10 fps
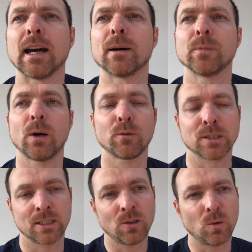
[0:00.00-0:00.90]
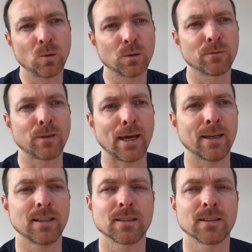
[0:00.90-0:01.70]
Now obviously not all of that